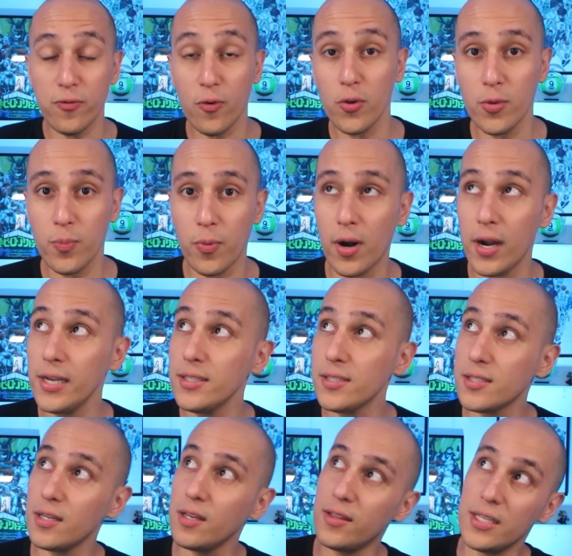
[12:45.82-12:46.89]
for the
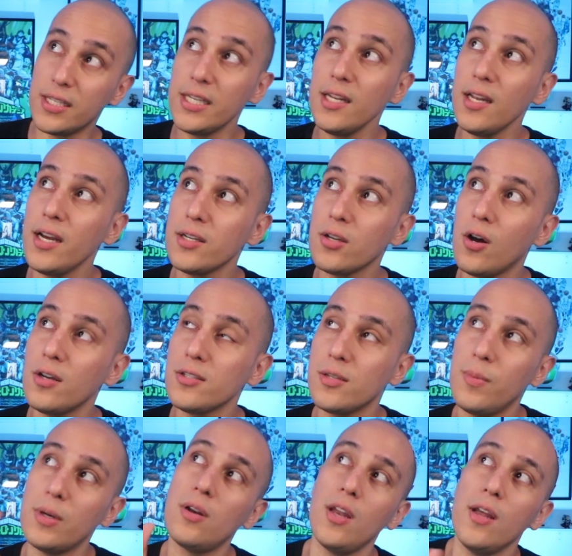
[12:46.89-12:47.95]
price, the key light costs
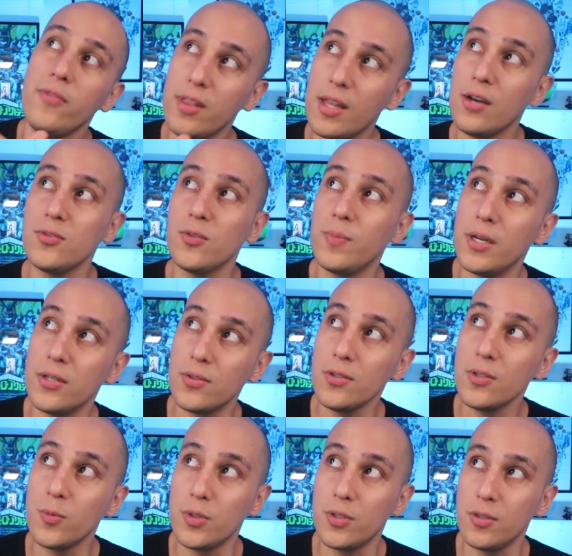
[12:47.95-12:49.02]
about 11,000
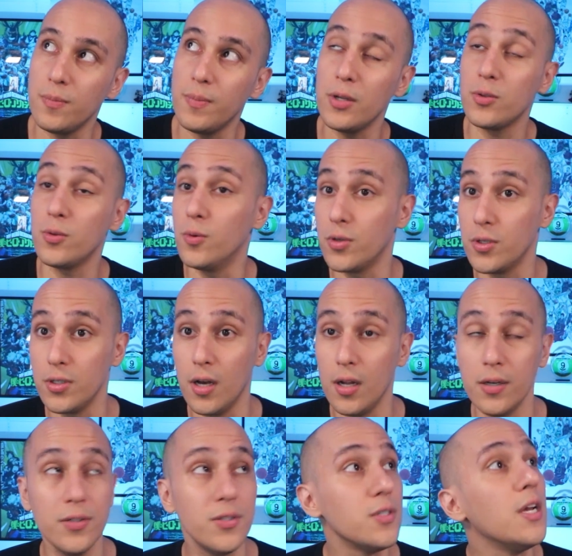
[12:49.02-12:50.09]
pesos, which is about
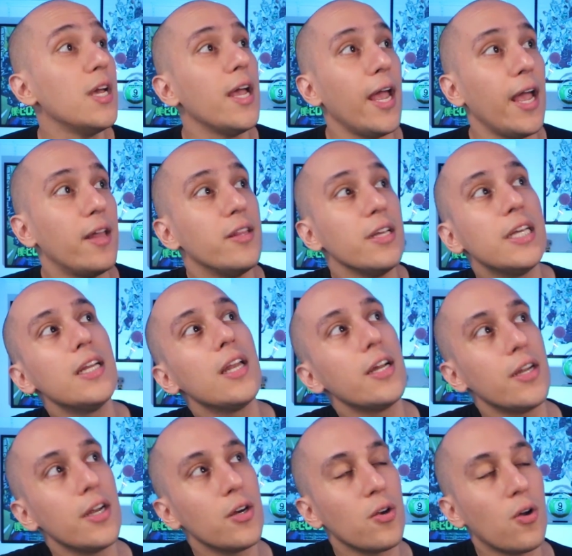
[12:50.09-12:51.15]
$200, and the key
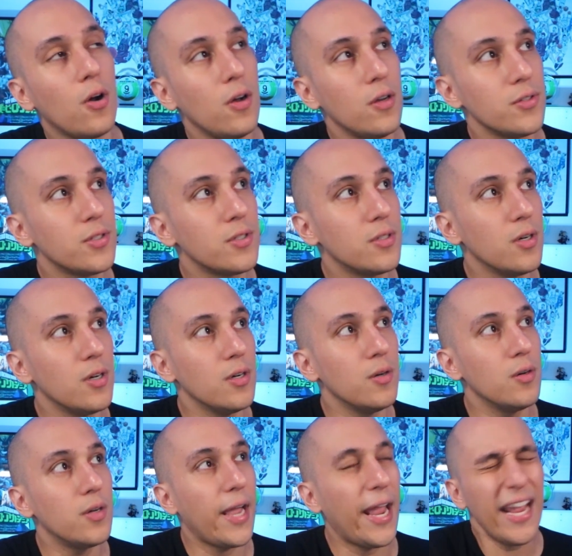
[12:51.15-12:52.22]
light air cost
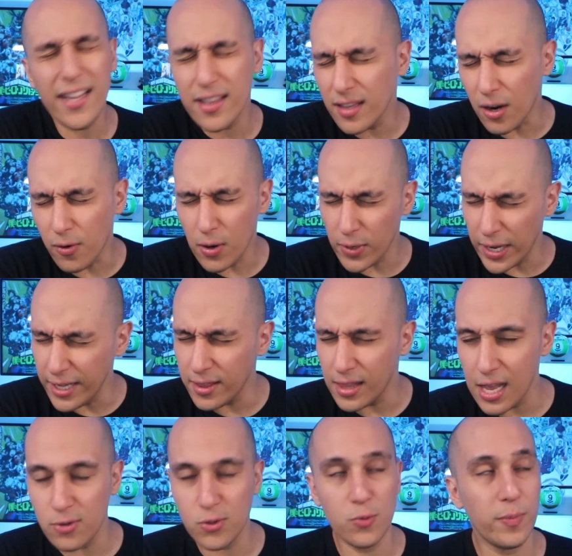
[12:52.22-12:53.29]
around
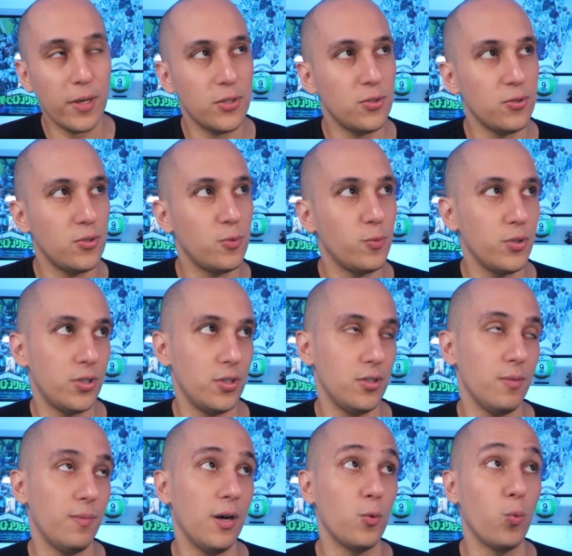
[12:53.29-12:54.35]
8,000 pesos, which is
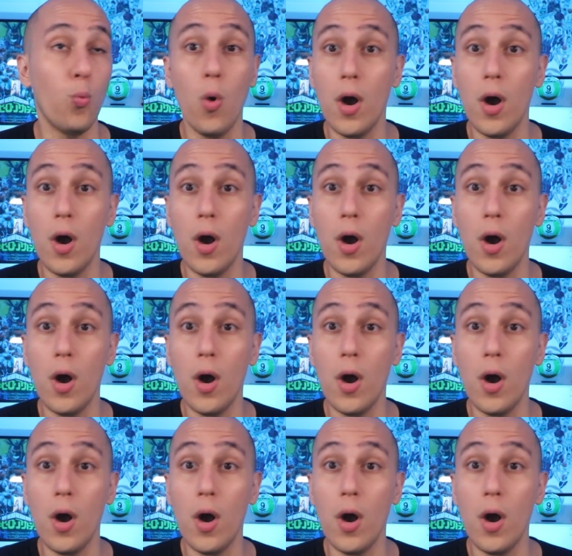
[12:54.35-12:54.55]
about